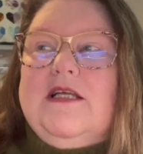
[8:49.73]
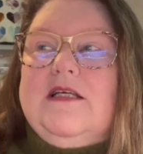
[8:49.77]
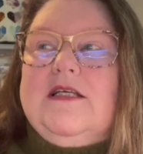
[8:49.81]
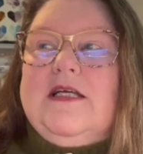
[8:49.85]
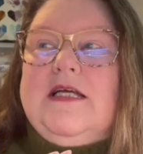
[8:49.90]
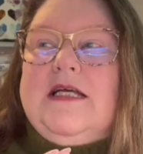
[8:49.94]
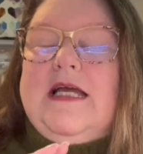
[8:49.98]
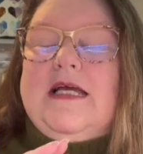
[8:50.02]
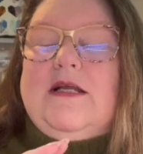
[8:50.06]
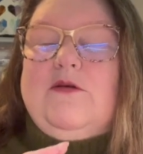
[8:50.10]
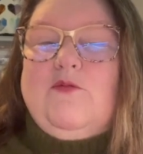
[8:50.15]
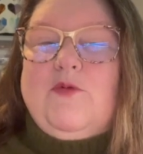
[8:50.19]

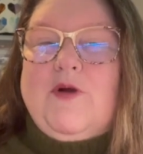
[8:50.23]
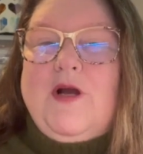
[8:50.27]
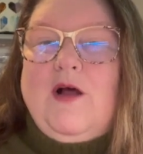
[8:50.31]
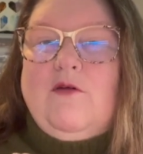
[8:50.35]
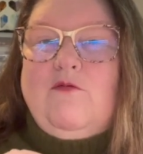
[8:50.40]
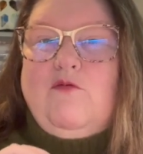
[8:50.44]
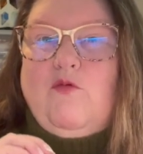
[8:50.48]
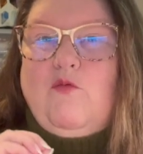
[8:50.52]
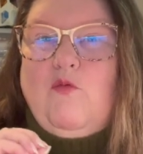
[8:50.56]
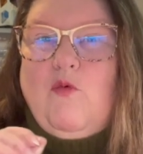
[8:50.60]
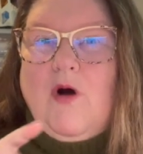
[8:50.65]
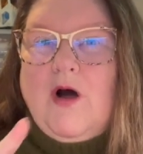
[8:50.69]
get rid
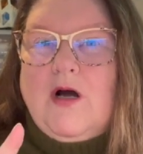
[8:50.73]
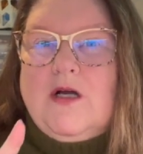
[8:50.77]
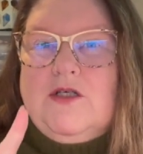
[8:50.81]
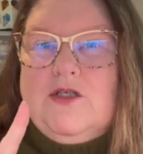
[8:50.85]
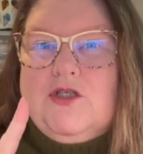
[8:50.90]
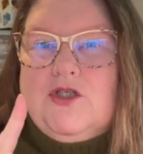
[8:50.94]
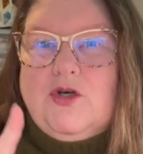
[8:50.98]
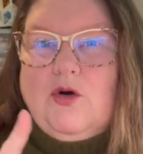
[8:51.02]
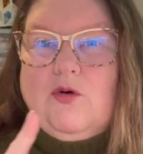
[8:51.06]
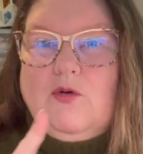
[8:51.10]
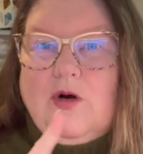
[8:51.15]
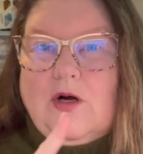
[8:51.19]
of one
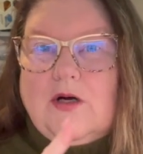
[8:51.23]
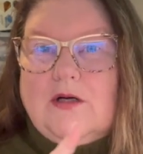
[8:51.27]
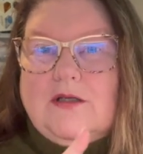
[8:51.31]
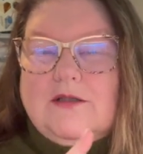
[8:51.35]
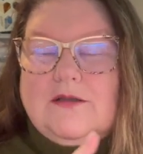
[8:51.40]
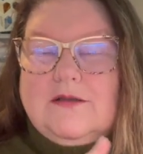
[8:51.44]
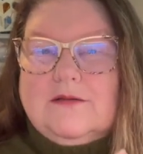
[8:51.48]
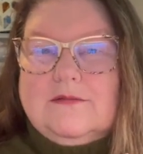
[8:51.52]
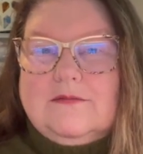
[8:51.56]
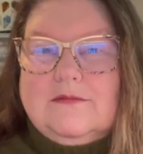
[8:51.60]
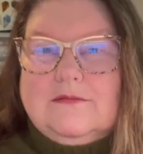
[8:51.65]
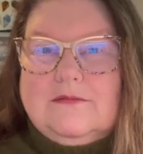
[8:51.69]

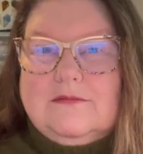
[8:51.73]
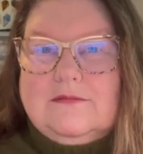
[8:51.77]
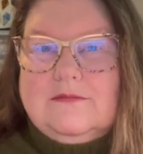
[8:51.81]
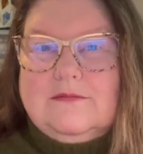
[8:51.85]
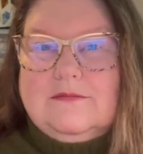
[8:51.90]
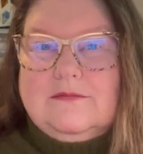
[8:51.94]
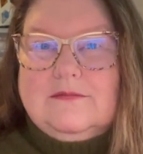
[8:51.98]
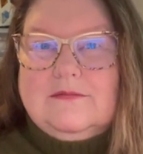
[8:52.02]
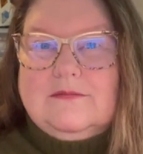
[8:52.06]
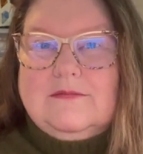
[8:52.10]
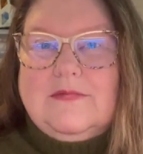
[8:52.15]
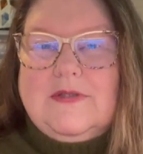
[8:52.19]
chore,
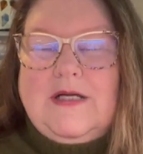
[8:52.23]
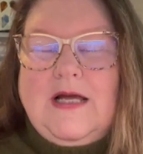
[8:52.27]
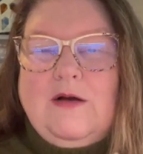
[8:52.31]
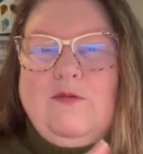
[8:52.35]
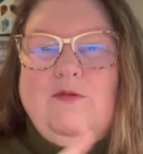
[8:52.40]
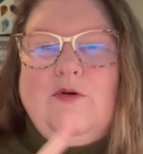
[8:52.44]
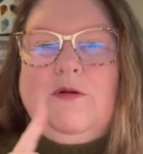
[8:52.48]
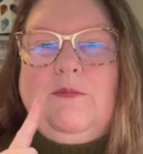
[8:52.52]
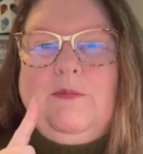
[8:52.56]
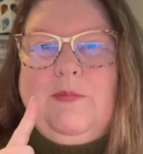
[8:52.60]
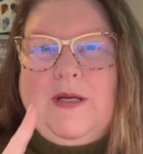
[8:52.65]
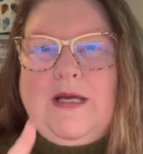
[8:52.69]
it
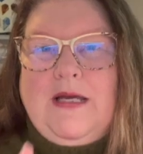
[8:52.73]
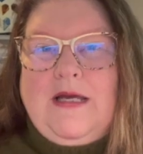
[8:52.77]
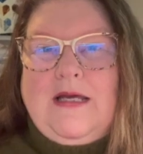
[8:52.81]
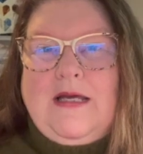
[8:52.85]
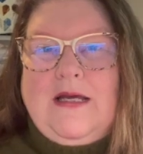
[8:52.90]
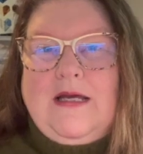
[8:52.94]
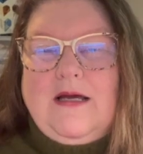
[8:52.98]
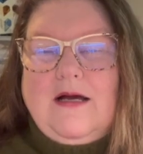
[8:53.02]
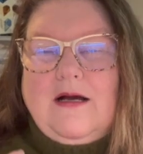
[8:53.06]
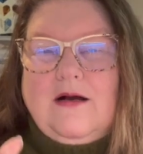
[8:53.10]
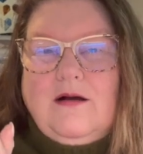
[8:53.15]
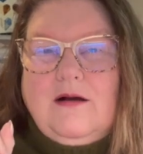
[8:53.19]
would
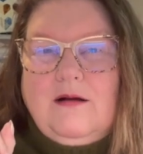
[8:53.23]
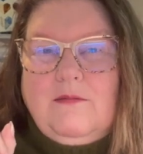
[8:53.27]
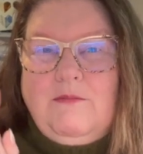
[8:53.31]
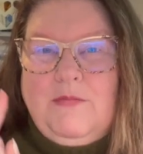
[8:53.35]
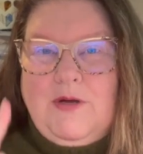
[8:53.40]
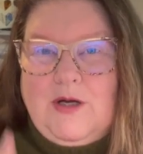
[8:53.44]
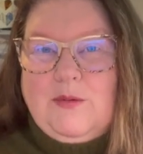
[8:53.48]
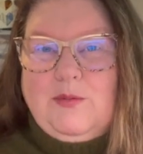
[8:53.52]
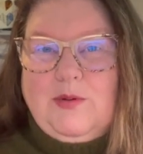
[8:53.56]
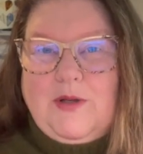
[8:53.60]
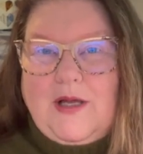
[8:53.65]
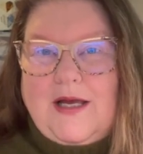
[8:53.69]
be
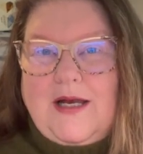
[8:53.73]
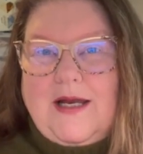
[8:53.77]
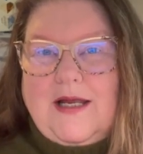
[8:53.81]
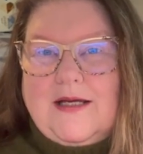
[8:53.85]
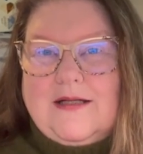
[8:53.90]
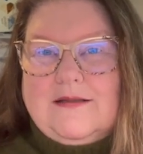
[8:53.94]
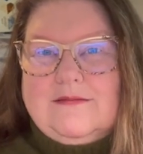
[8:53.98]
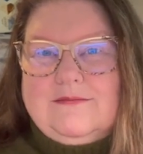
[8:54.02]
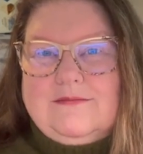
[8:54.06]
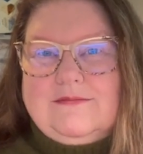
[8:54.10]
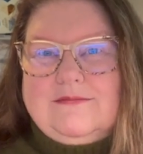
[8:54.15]
meal planning.